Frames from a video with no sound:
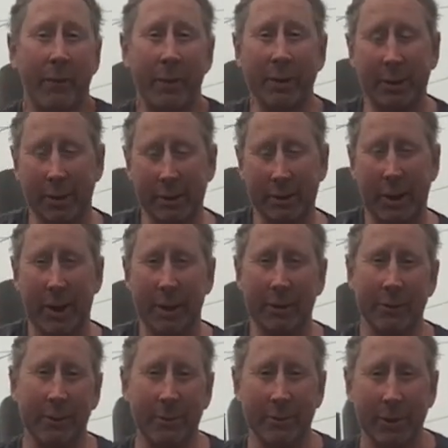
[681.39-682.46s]
physics class
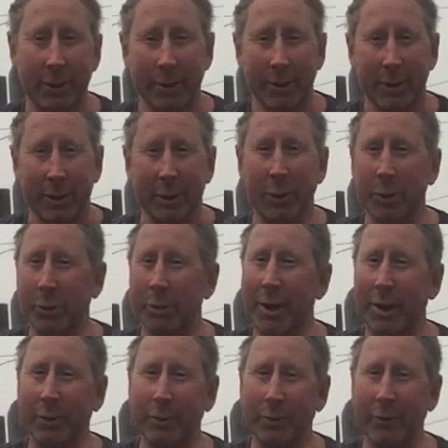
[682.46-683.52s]
from good old Dr.